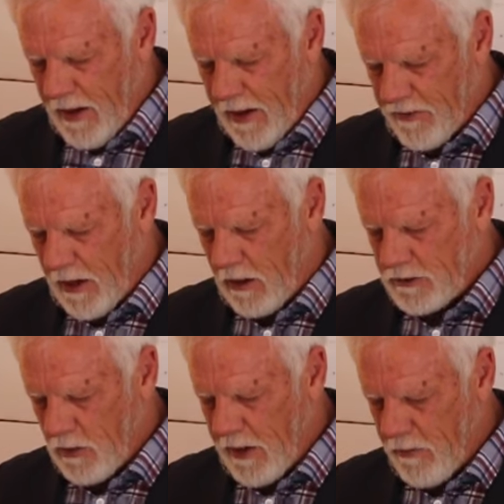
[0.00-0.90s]
and that
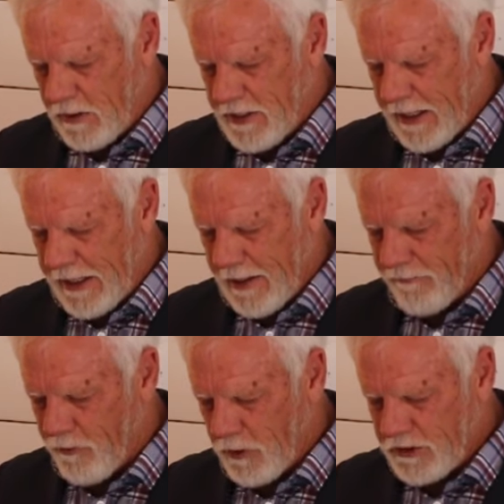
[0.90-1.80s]
also he would take
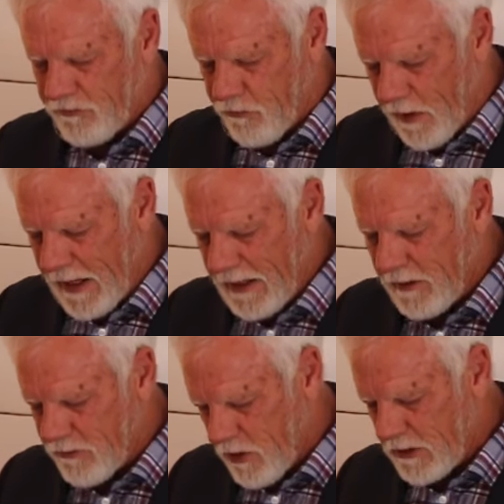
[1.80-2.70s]
him for his friend
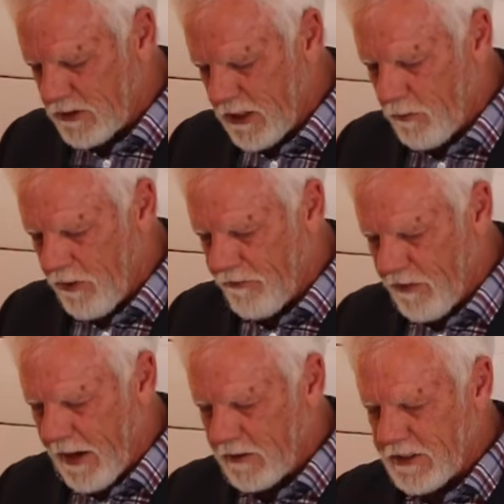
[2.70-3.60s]
and trust him with
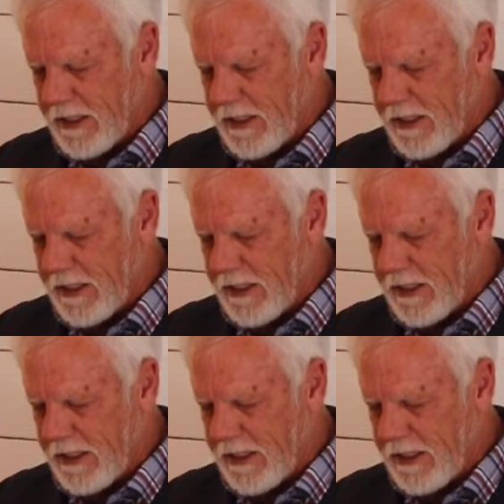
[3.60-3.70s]
affairs.